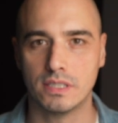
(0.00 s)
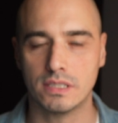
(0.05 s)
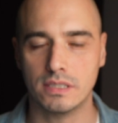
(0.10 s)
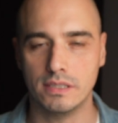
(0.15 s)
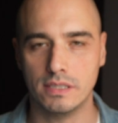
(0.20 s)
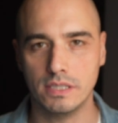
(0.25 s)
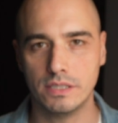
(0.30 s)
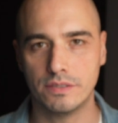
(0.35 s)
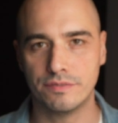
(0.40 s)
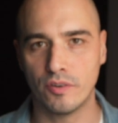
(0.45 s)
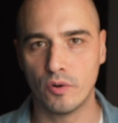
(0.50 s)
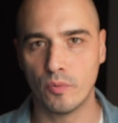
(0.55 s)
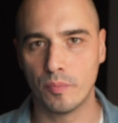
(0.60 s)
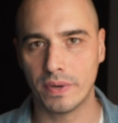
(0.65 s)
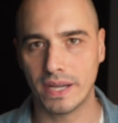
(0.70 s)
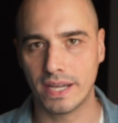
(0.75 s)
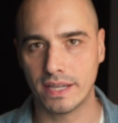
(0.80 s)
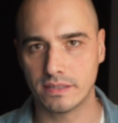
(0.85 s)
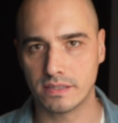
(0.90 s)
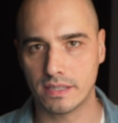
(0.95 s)
These foam
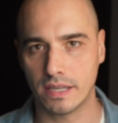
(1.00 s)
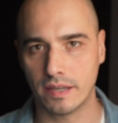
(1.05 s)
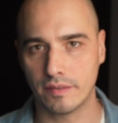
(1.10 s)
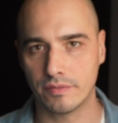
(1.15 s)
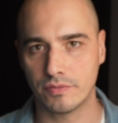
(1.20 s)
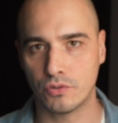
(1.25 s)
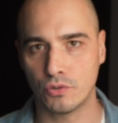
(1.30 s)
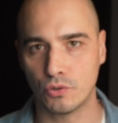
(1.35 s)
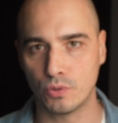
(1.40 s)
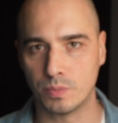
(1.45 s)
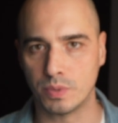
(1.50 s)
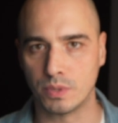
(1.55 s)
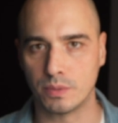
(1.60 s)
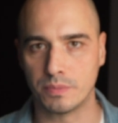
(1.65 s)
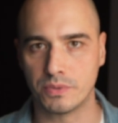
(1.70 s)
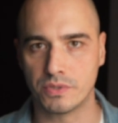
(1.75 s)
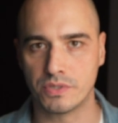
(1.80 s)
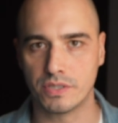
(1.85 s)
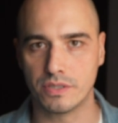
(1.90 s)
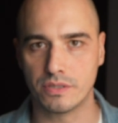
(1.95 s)
pads have two
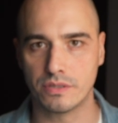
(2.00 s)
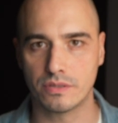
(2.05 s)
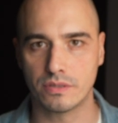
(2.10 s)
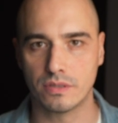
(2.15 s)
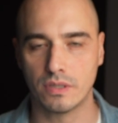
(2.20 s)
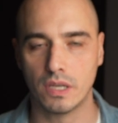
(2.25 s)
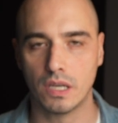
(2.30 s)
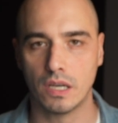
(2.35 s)
purposes.